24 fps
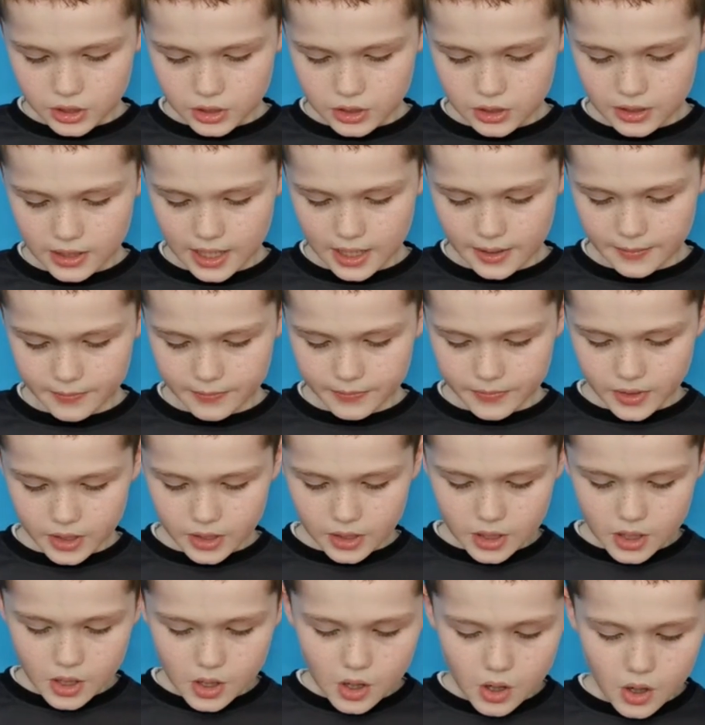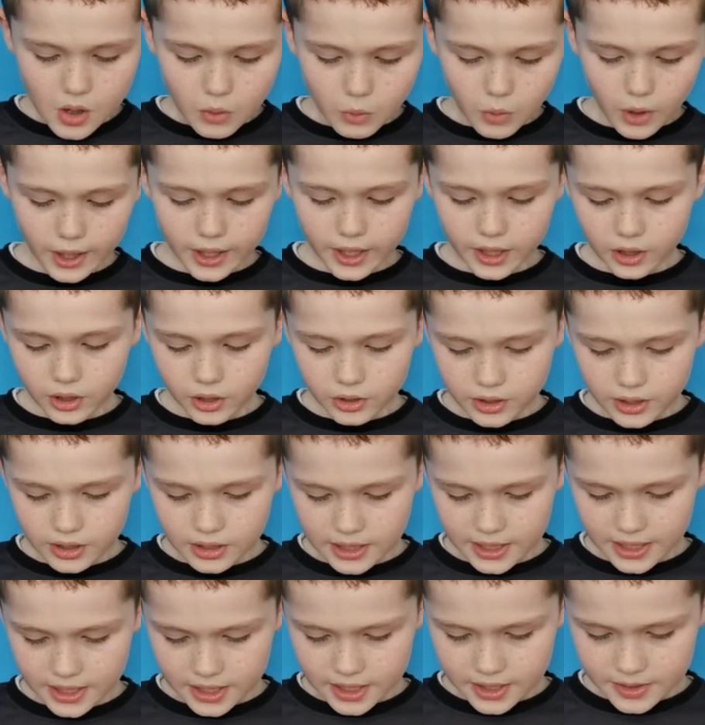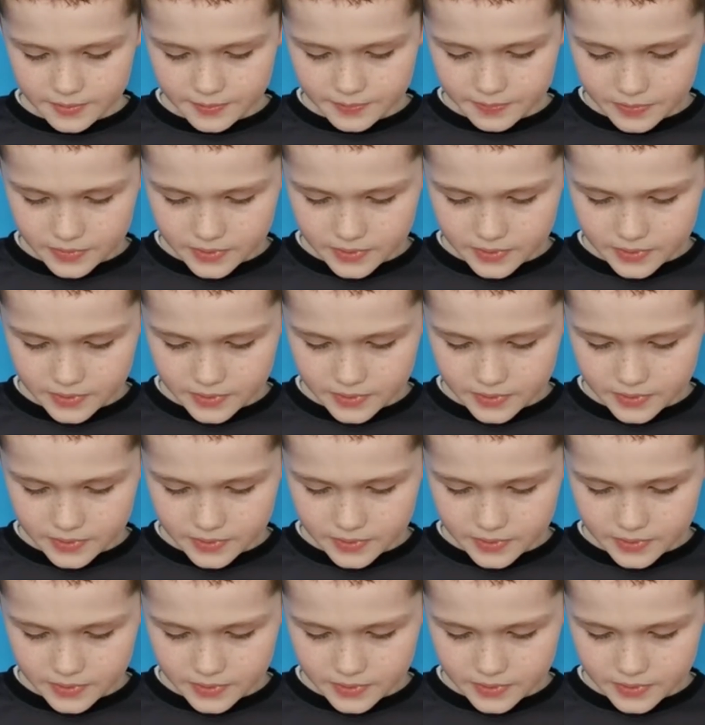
to them, walking on the lake.